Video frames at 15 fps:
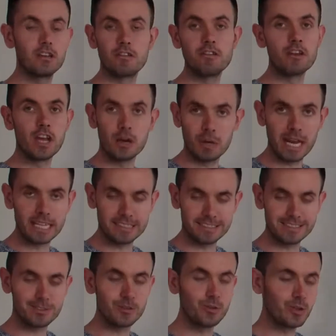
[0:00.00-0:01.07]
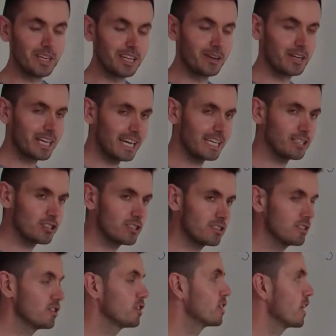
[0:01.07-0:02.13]
no letters at all in. Okay,
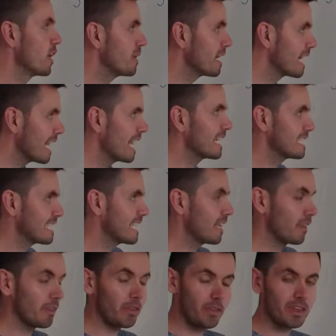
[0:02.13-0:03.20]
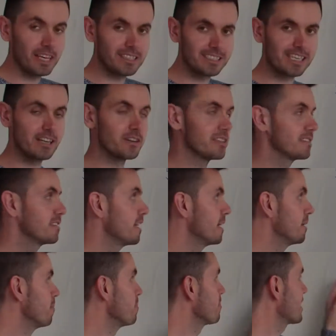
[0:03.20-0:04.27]
just you can only collect together the things that are the
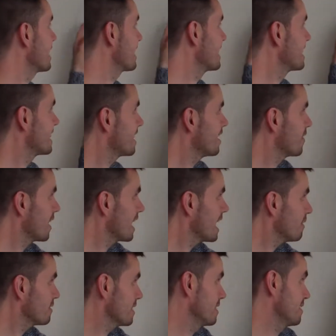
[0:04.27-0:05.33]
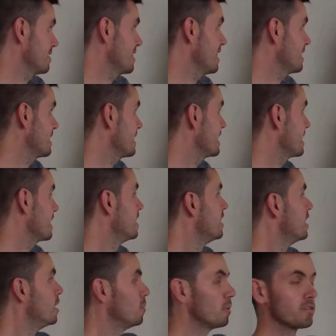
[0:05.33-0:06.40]
same. And on the left hand side here,
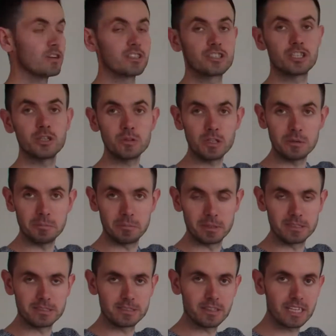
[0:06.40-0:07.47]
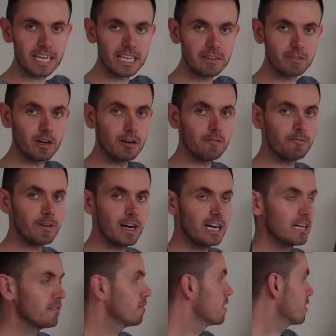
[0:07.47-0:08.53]
we've got 2 numbers. Okay, you've got a
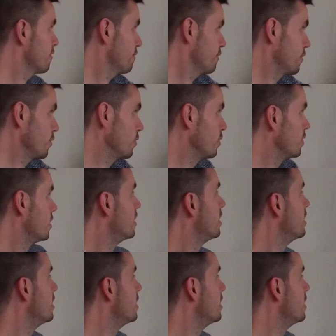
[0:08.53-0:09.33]
5 and a 4.